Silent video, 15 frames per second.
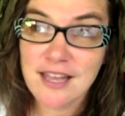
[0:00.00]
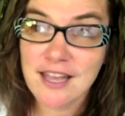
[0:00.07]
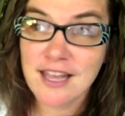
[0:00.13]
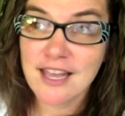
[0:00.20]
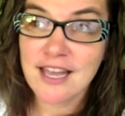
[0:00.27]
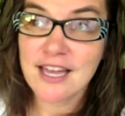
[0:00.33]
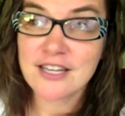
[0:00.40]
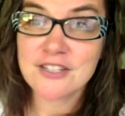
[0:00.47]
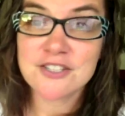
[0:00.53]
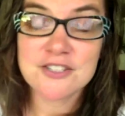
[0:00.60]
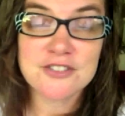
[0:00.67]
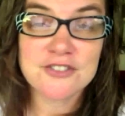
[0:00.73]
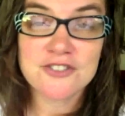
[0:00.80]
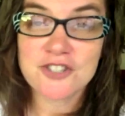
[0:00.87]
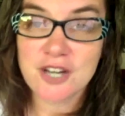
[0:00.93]
and
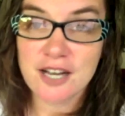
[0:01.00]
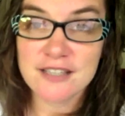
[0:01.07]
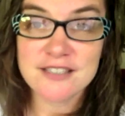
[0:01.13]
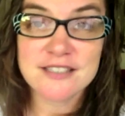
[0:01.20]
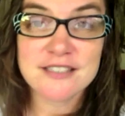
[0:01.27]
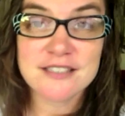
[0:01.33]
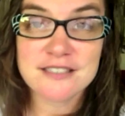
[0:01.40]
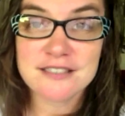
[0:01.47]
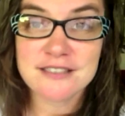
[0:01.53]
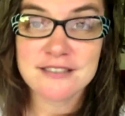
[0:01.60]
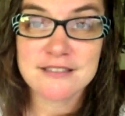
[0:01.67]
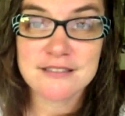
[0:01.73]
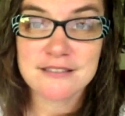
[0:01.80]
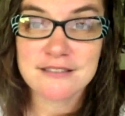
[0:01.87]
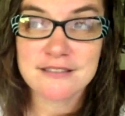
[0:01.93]
just
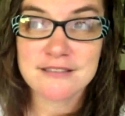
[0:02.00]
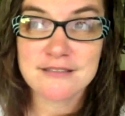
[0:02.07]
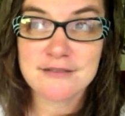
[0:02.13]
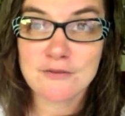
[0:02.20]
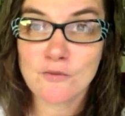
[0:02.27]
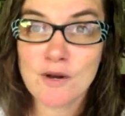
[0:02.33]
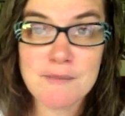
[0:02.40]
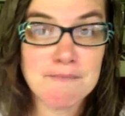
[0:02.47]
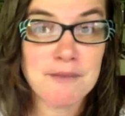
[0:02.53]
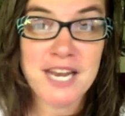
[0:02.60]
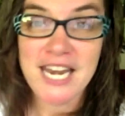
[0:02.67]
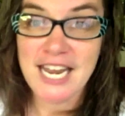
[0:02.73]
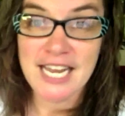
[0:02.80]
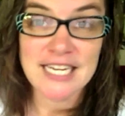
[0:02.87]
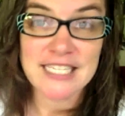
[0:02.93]
went
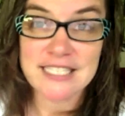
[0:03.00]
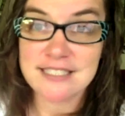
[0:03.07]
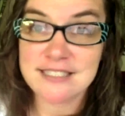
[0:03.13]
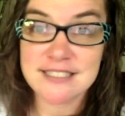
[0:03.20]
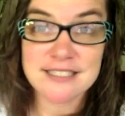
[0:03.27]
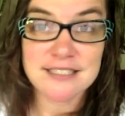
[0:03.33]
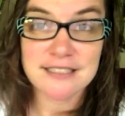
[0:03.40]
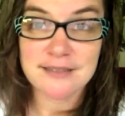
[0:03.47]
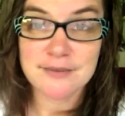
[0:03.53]
bananas.